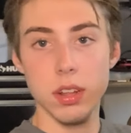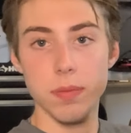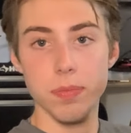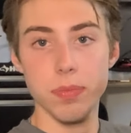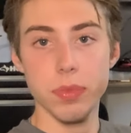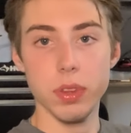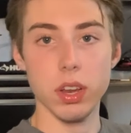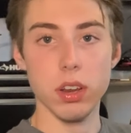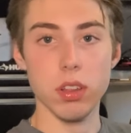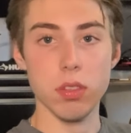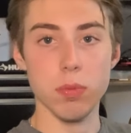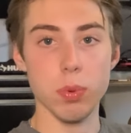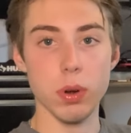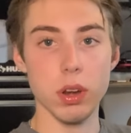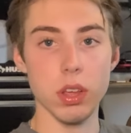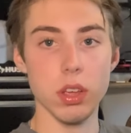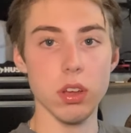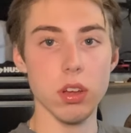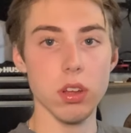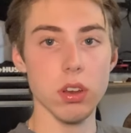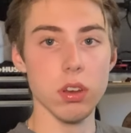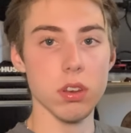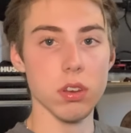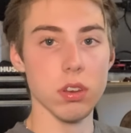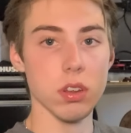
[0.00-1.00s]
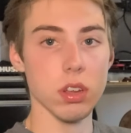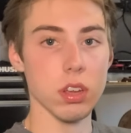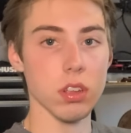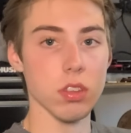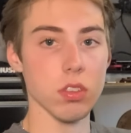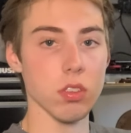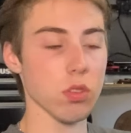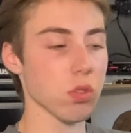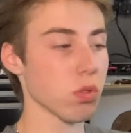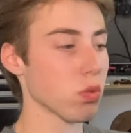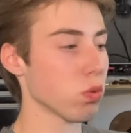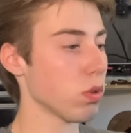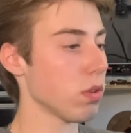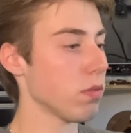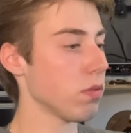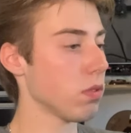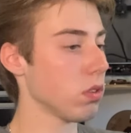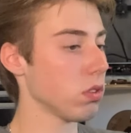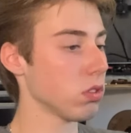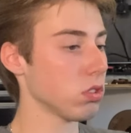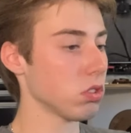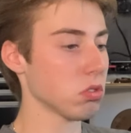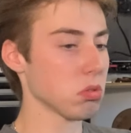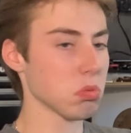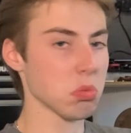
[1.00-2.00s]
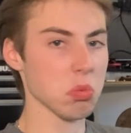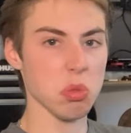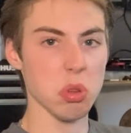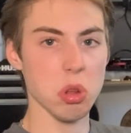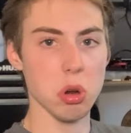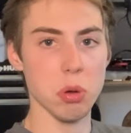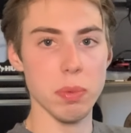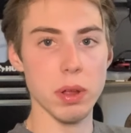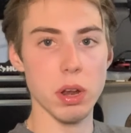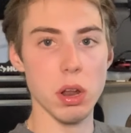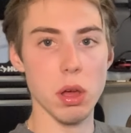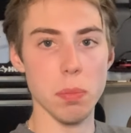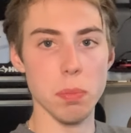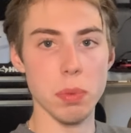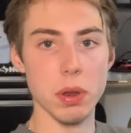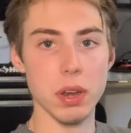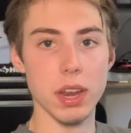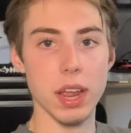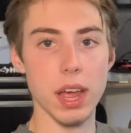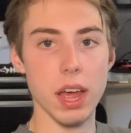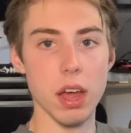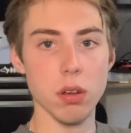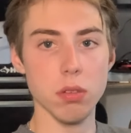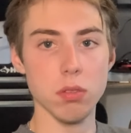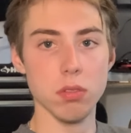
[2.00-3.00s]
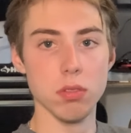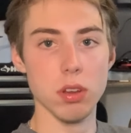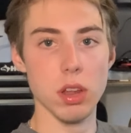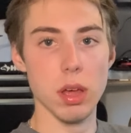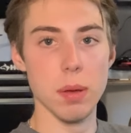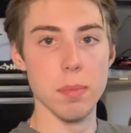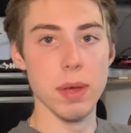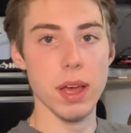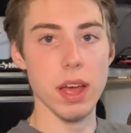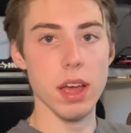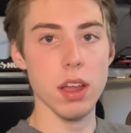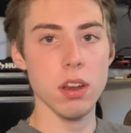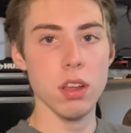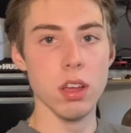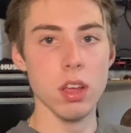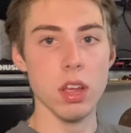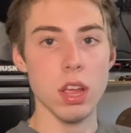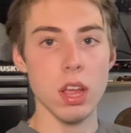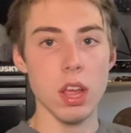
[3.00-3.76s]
and it's pretty good. It can swivel just a little bit up and down, not bad.